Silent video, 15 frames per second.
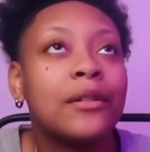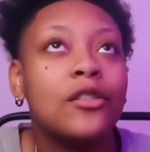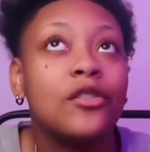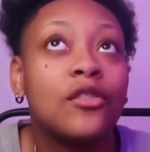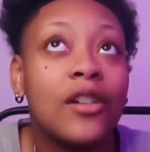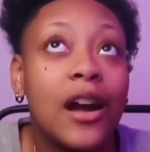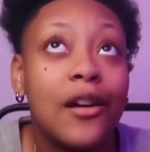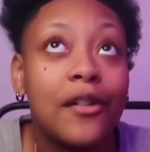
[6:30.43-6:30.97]
gonna
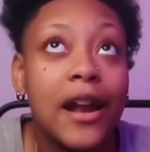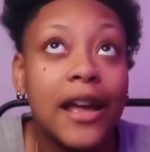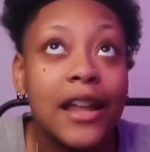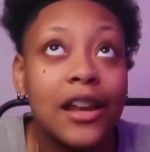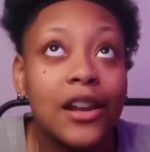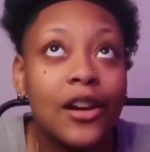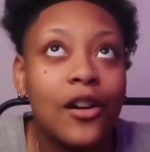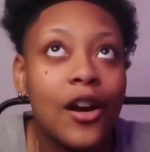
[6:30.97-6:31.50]
cry when I get
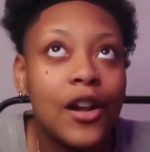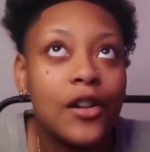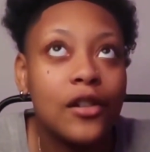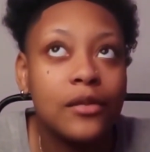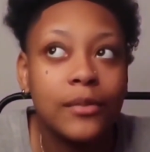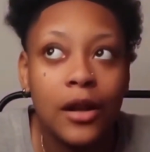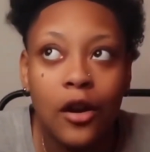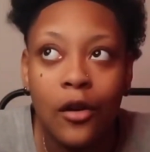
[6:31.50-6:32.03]
in the car, though.
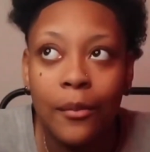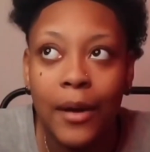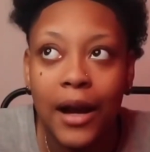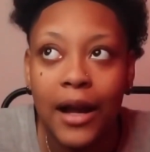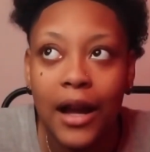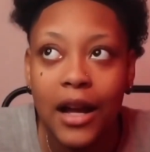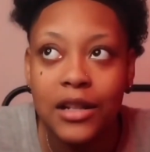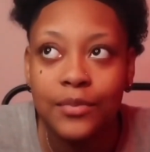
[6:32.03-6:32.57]
I'm like, oh my
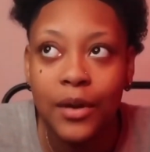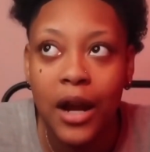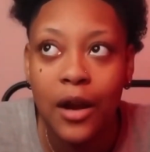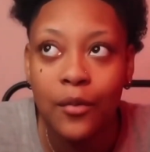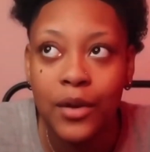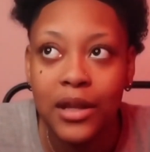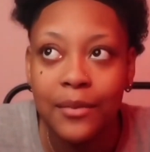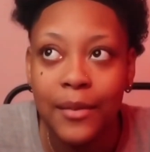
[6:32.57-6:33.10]
gosh, bro, I
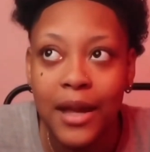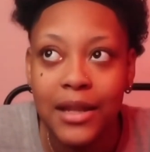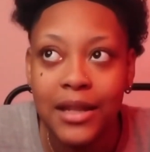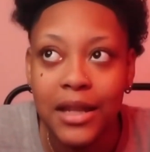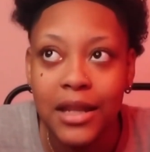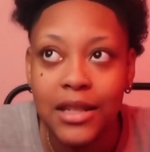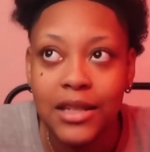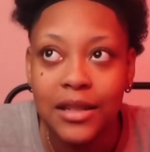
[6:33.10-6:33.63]
really met
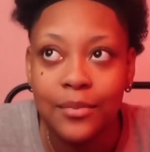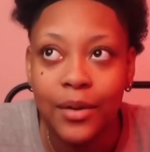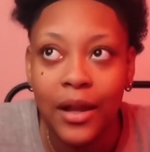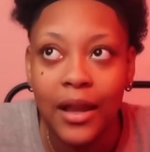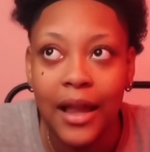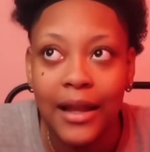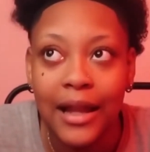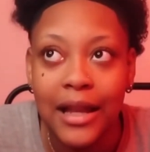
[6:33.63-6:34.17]
DDG, bro.
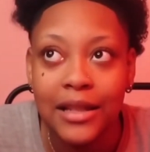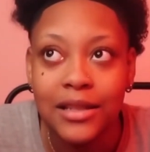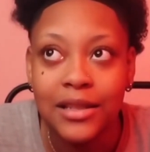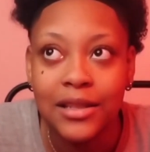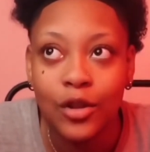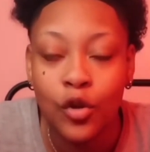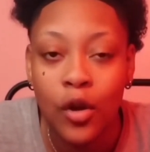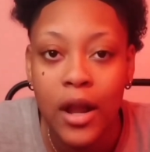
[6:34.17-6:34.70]
Like,
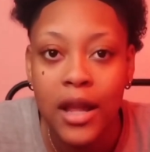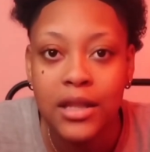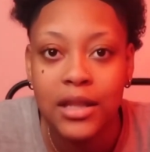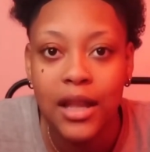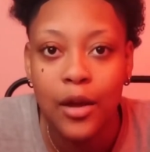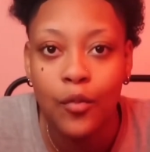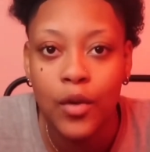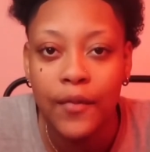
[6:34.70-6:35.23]
that's crazy.
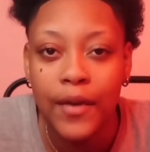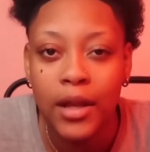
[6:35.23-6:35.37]
Like, what if I